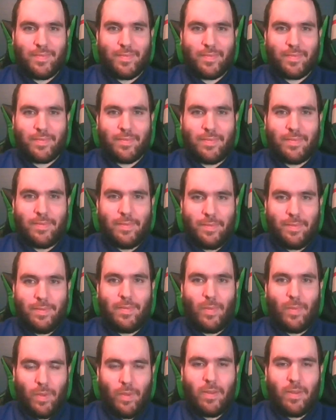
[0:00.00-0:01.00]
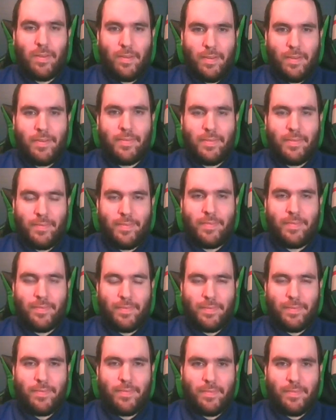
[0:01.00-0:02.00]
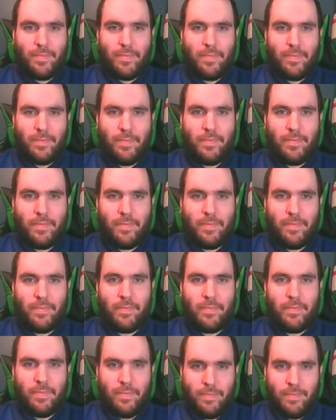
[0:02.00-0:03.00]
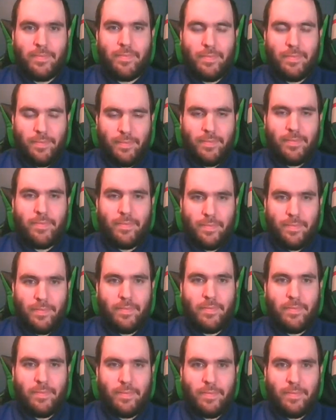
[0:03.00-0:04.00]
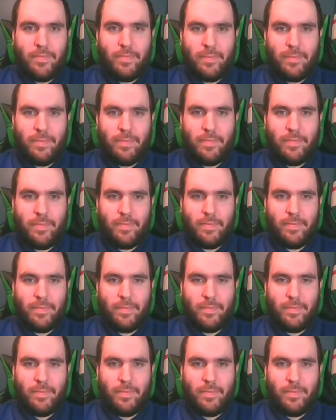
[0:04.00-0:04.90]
The person shown says nothing.